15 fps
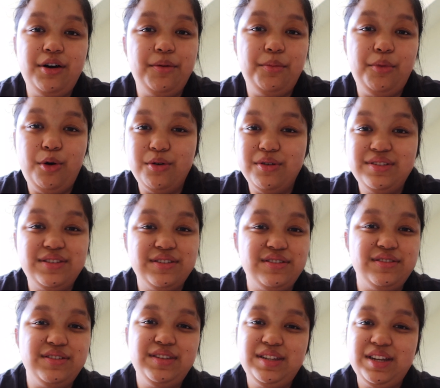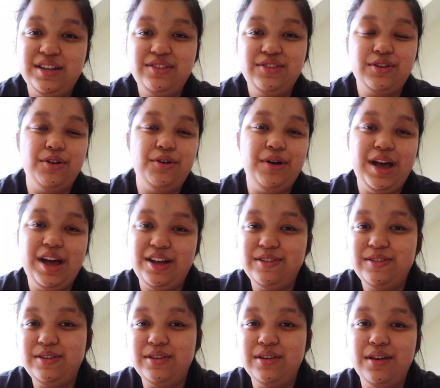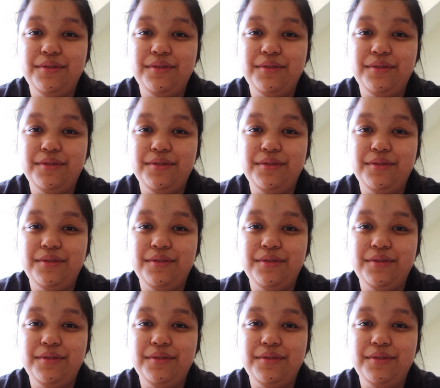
Morrison's, Tesco, Asda,